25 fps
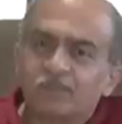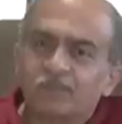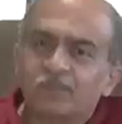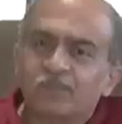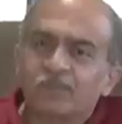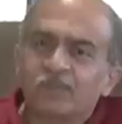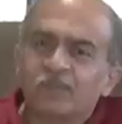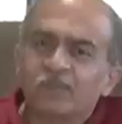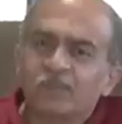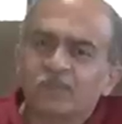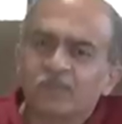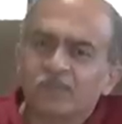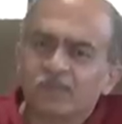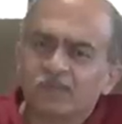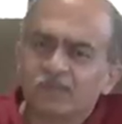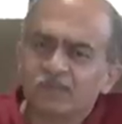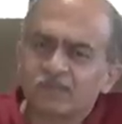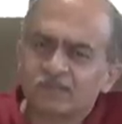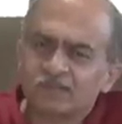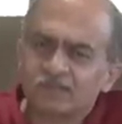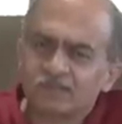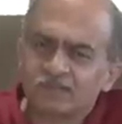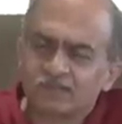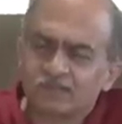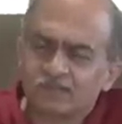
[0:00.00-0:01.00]

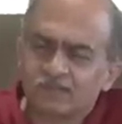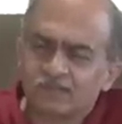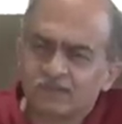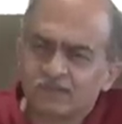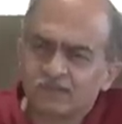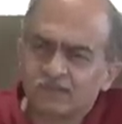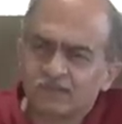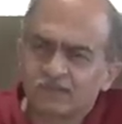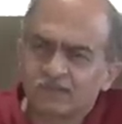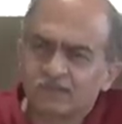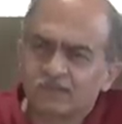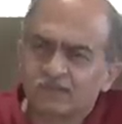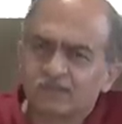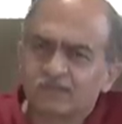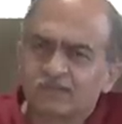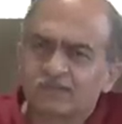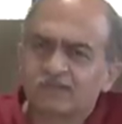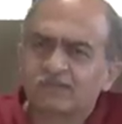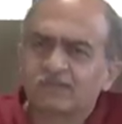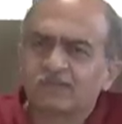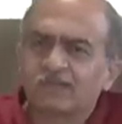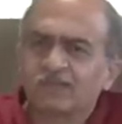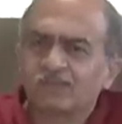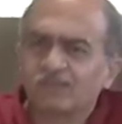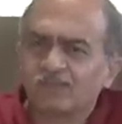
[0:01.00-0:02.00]
People
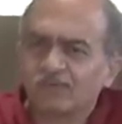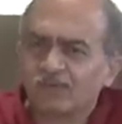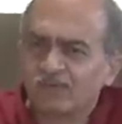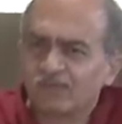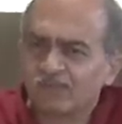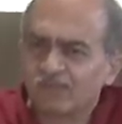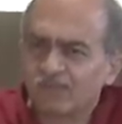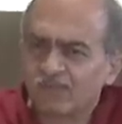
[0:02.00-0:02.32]
suffer